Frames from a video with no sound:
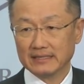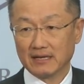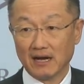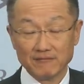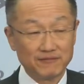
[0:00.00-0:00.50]

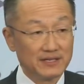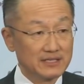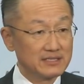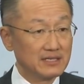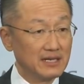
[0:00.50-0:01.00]

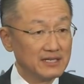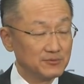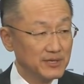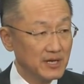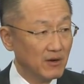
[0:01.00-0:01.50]
Conflict, uh,
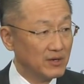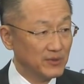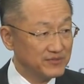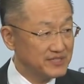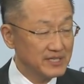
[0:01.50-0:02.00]
as we know and
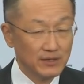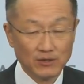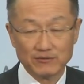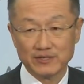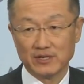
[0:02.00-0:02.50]
we've seen
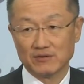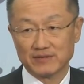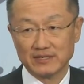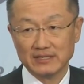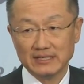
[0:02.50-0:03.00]
over and
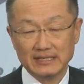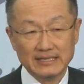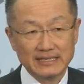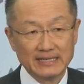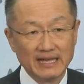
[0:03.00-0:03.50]
over,
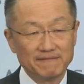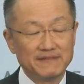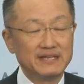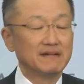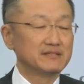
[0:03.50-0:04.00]
can
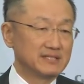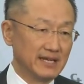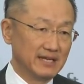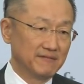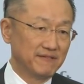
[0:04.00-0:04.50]
have
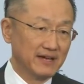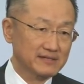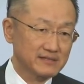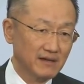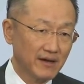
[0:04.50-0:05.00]
devastating
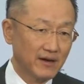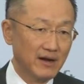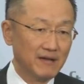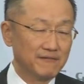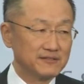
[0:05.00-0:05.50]
effects on
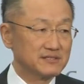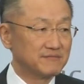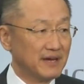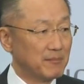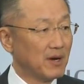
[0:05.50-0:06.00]
our efforts to
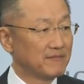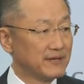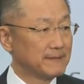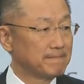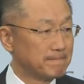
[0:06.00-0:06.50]
fight
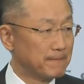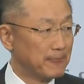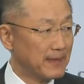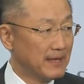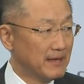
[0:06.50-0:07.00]
poverty.
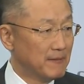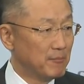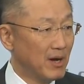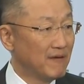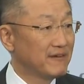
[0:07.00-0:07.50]

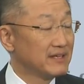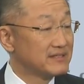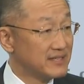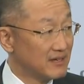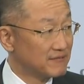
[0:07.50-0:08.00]
Poverty
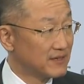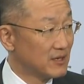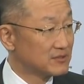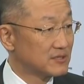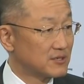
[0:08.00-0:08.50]
itself can
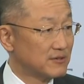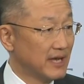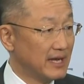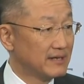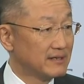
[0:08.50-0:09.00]
also
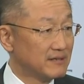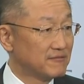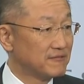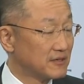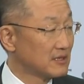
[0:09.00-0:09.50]
create a
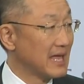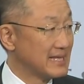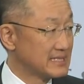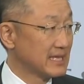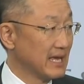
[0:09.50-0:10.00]
fertile
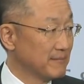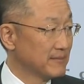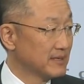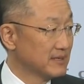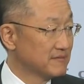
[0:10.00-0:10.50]
landscape
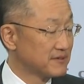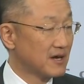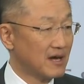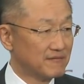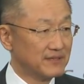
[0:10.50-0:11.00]
for
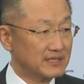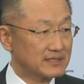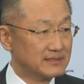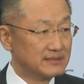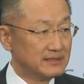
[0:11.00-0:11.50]
conflict.